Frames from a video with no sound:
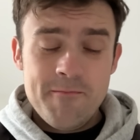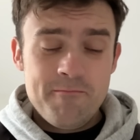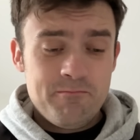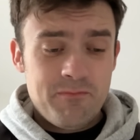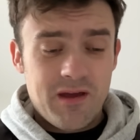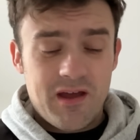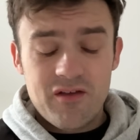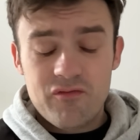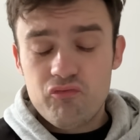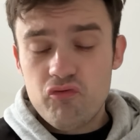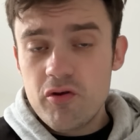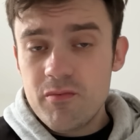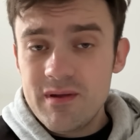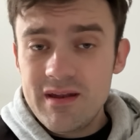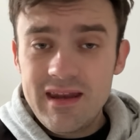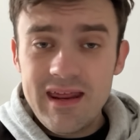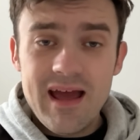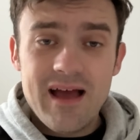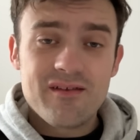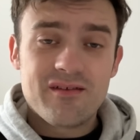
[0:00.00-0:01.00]
Because
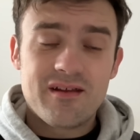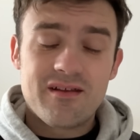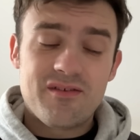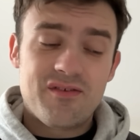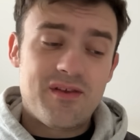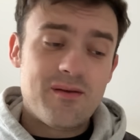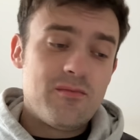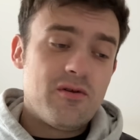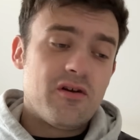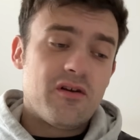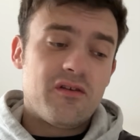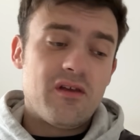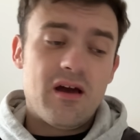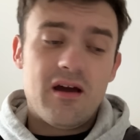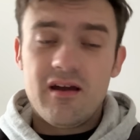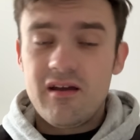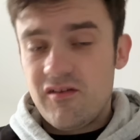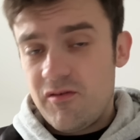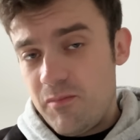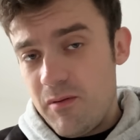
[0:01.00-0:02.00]
Ruben Diaz had a similar
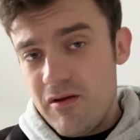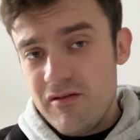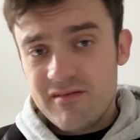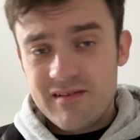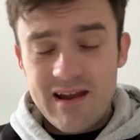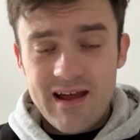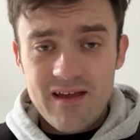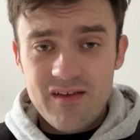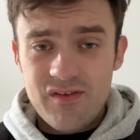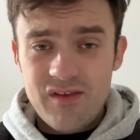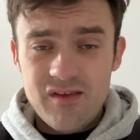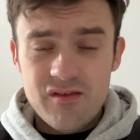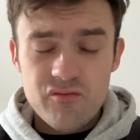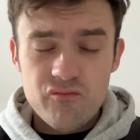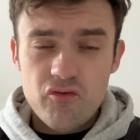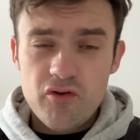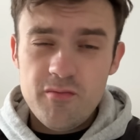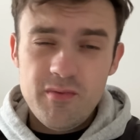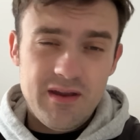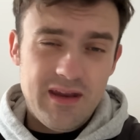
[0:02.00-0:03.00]
experience last season.
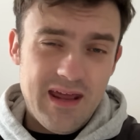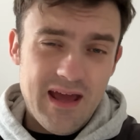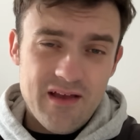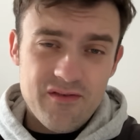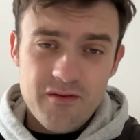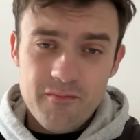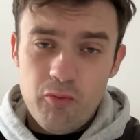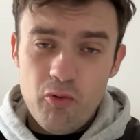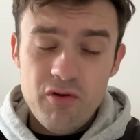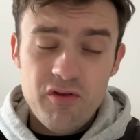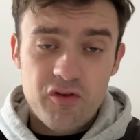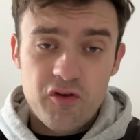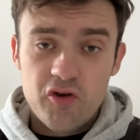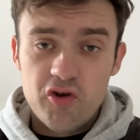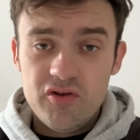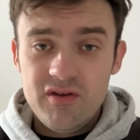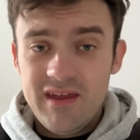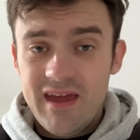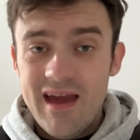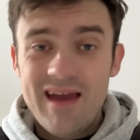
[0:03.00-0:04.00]
Ruben Diaz at points
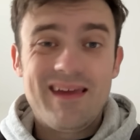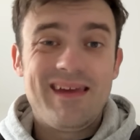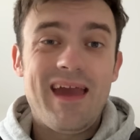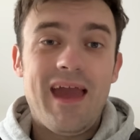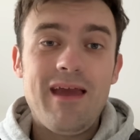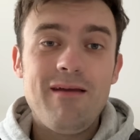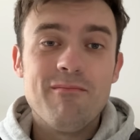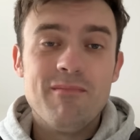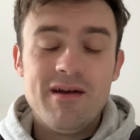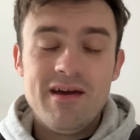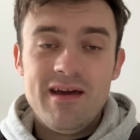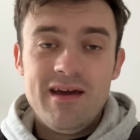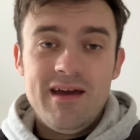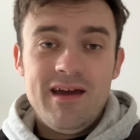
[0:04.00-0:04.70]
couldn't get a game.